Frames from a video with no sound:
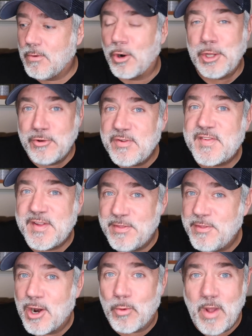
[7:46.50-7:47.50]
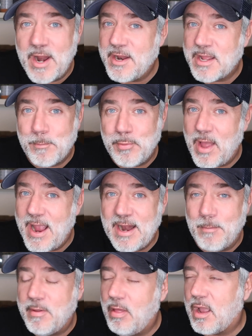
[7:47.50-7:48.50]
Or are you just sitting there ready to
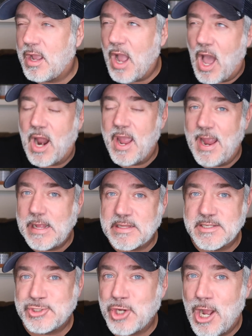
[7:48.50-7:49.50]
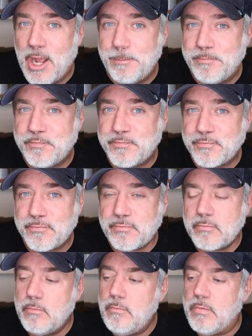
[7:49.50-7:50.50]
complain and be like, God, I hate this job?
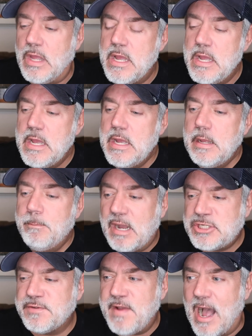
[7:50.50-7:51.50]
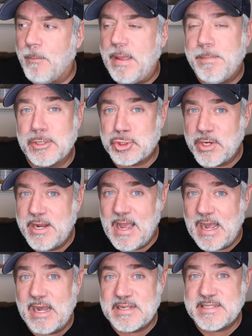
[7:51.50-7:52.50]
Much of how people treat
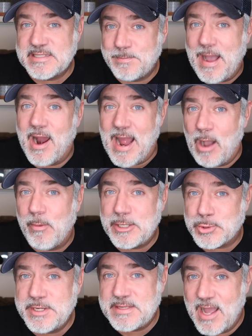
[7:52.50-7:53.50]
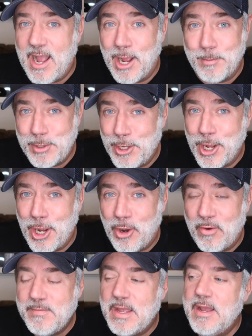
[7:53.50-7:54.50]
us is about how we treat them, you
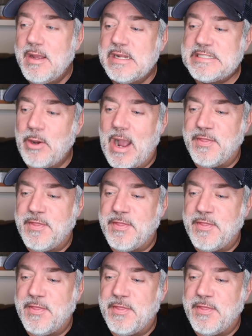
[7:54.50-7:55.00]
know? So